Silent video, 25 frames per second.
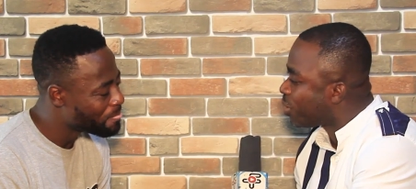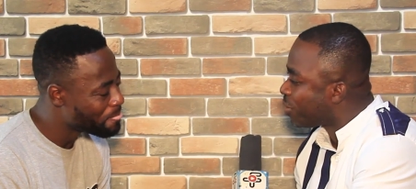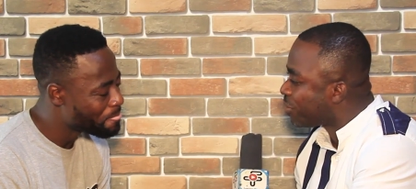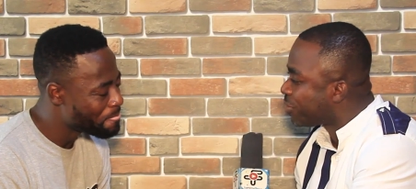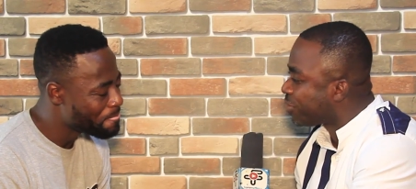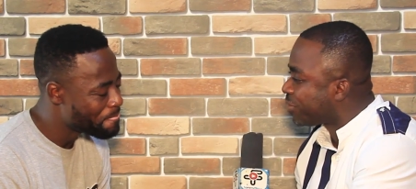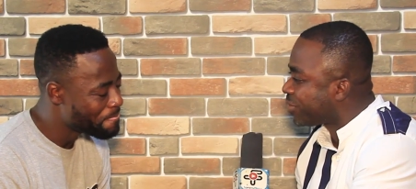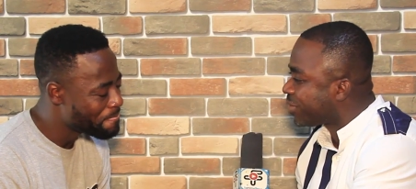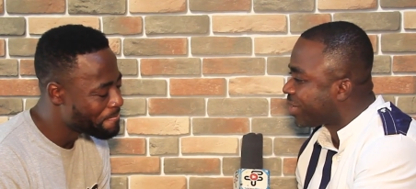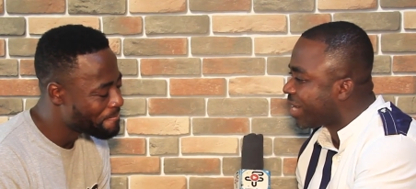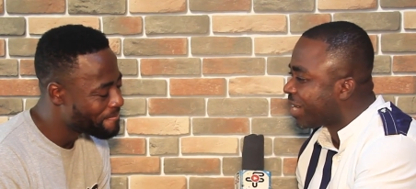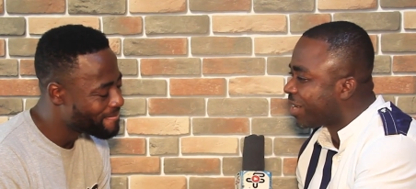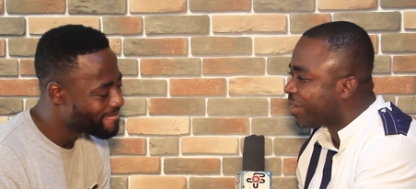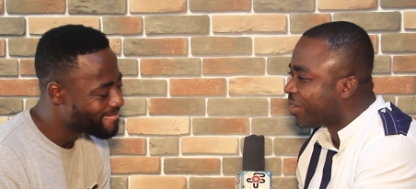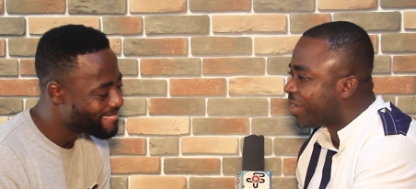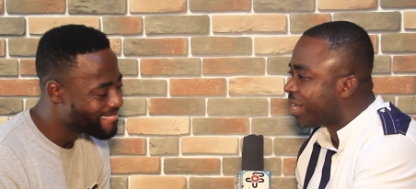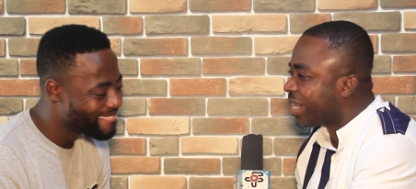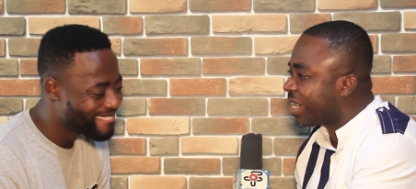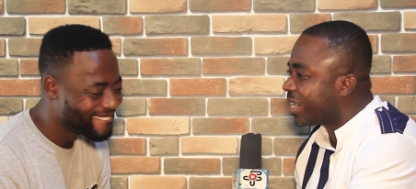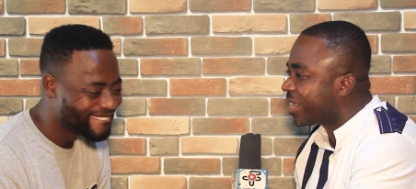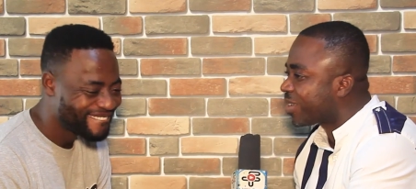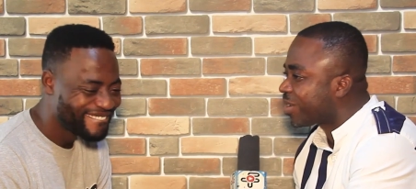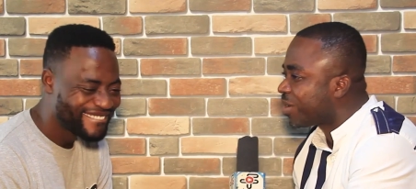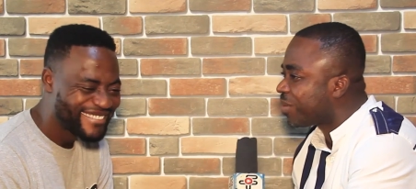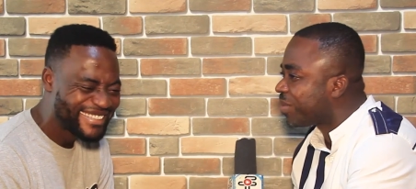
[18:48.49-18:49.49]
Speaker 1: of
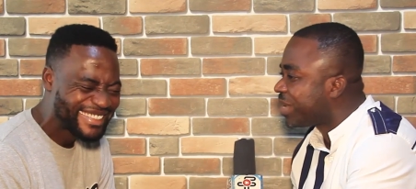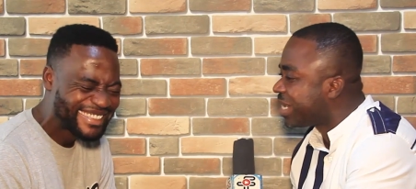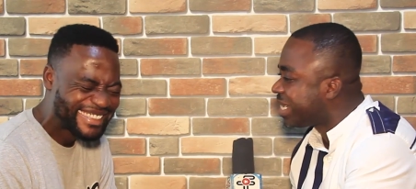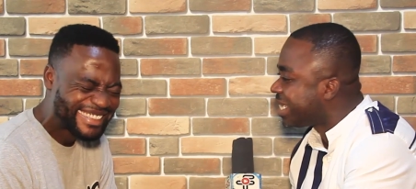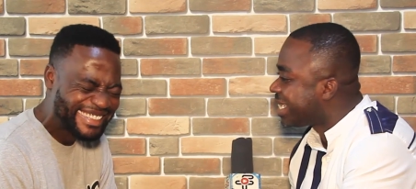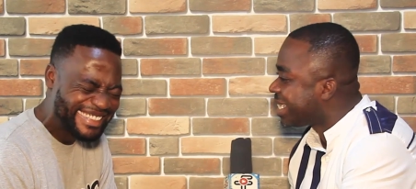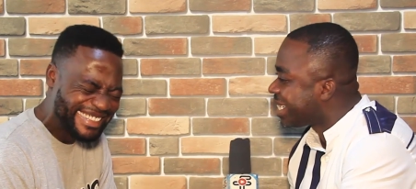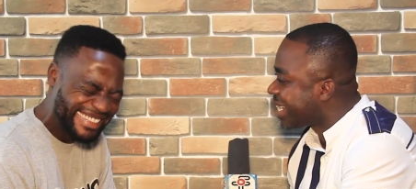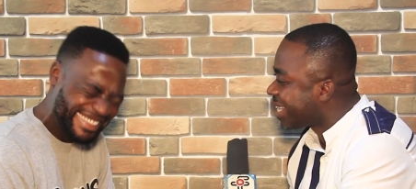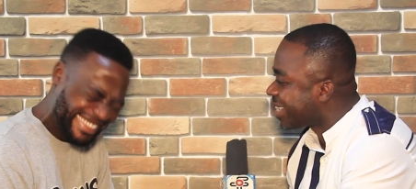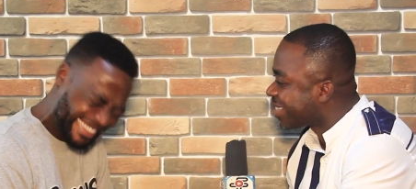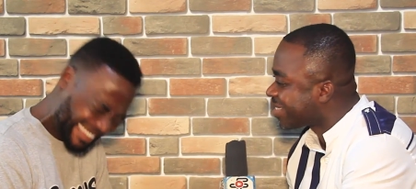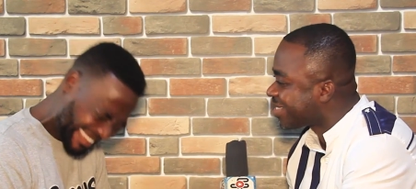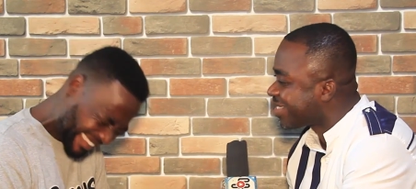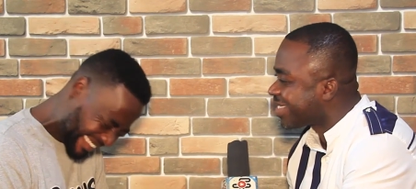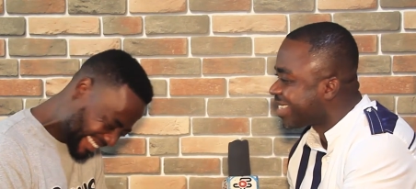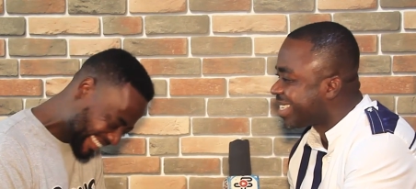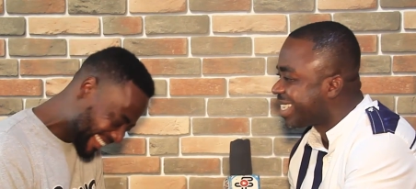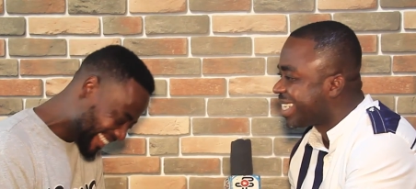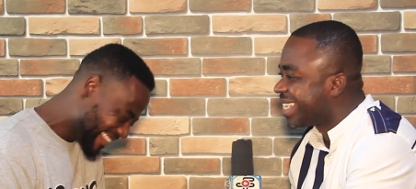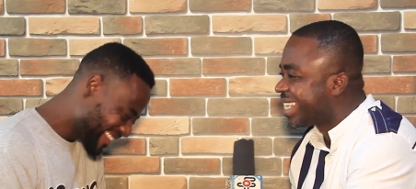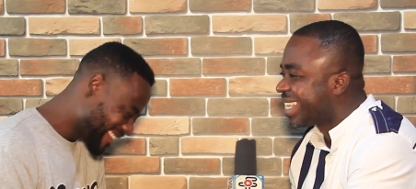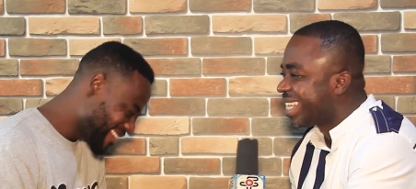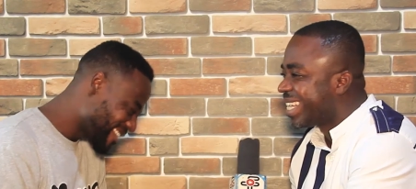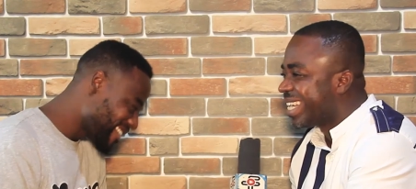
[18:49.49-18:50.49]
our comedy
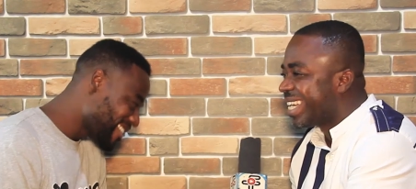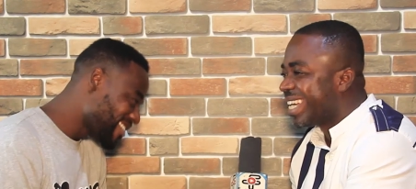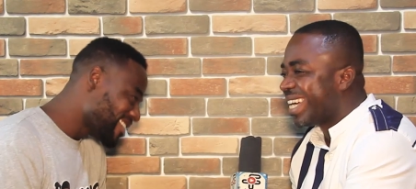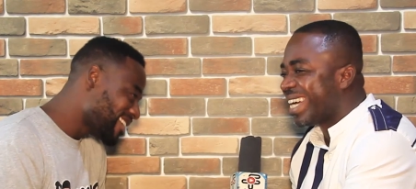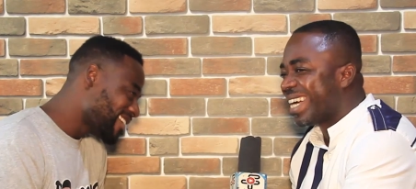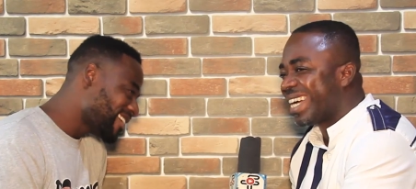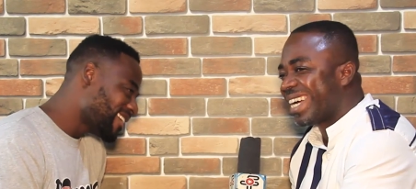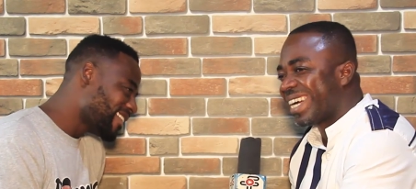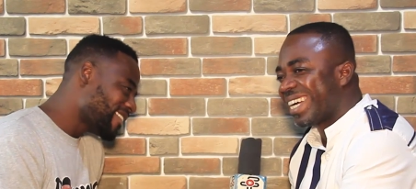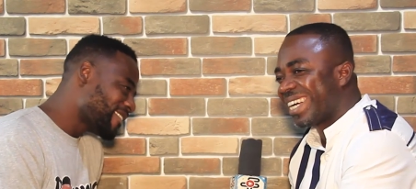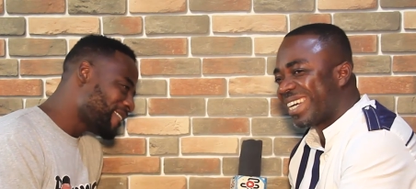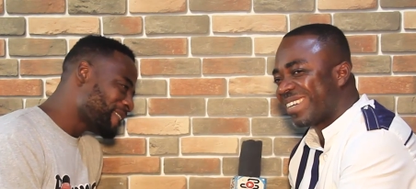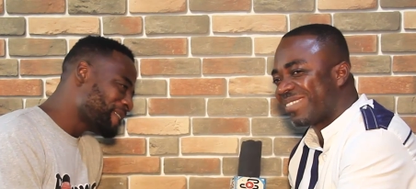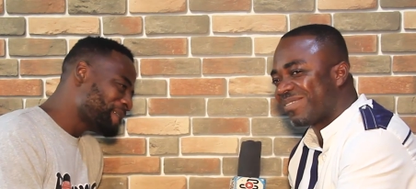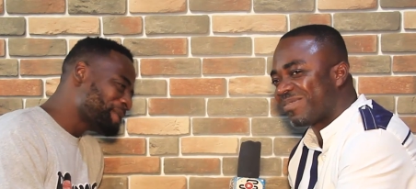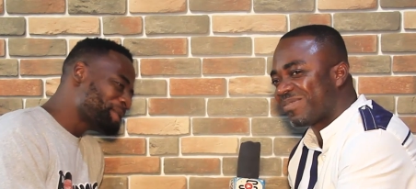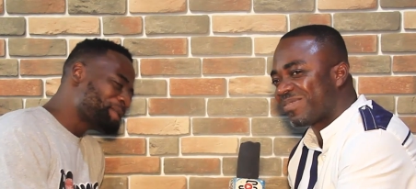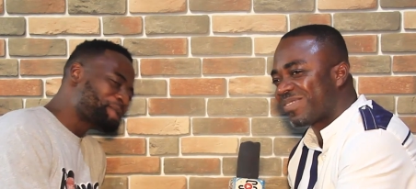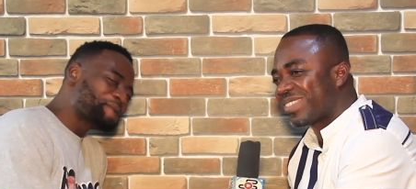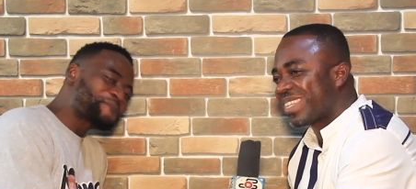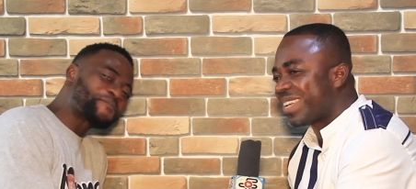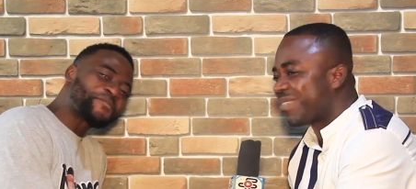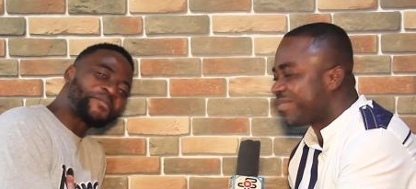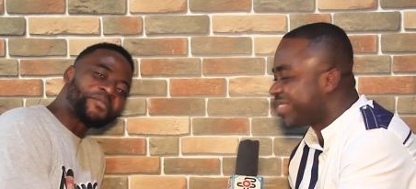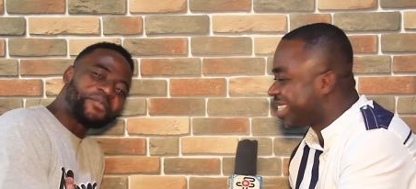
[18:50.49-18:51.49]
industry
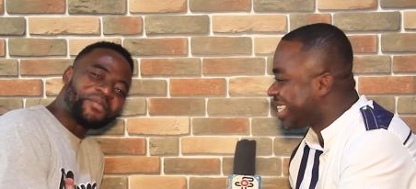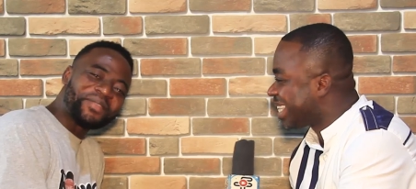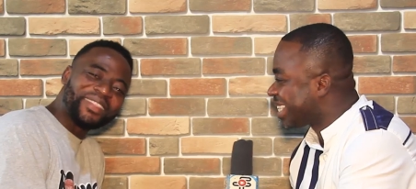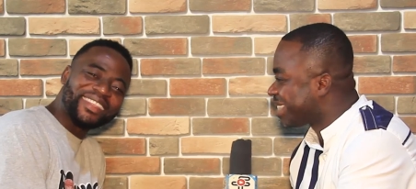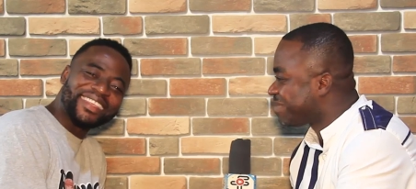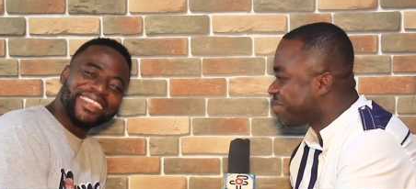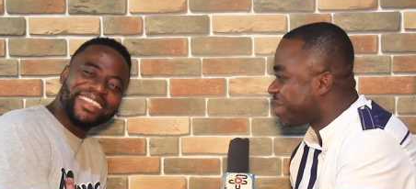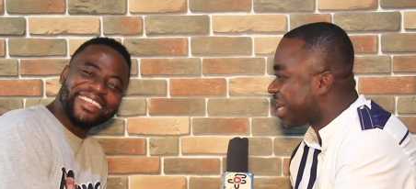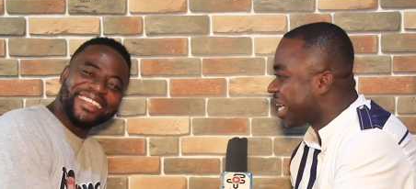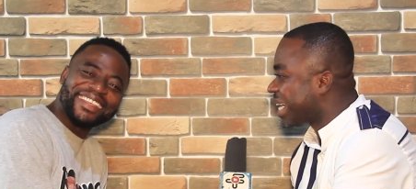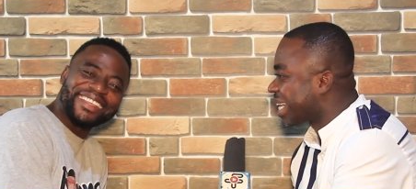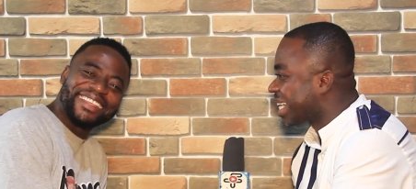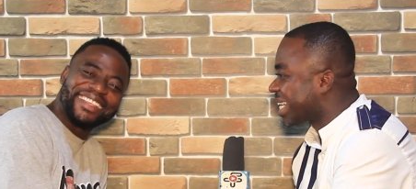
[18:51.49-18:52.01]
um, some years back.